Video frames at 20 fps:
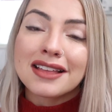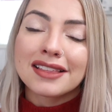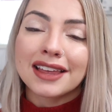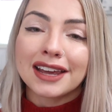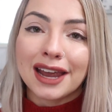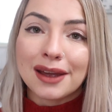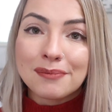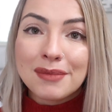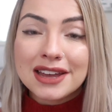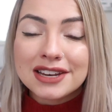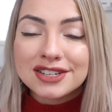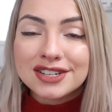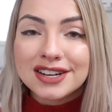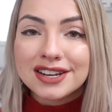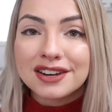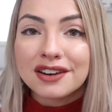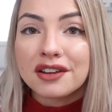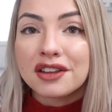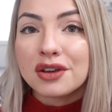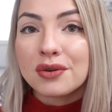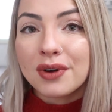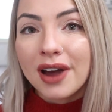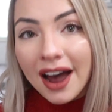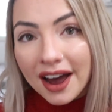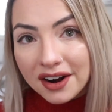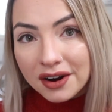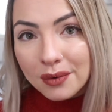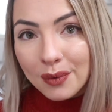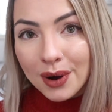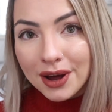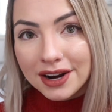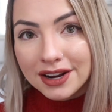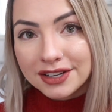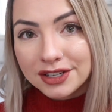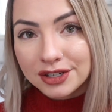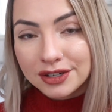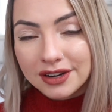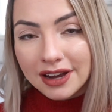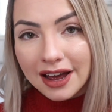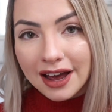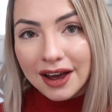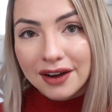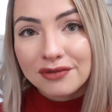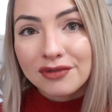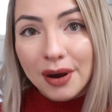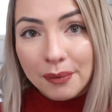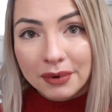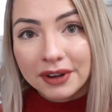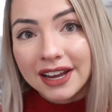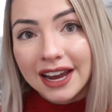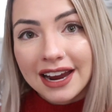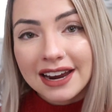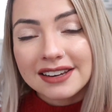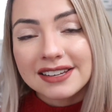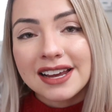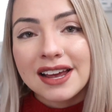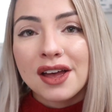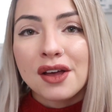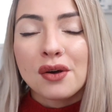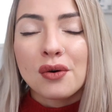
like I mentioned, you kind of want to replicate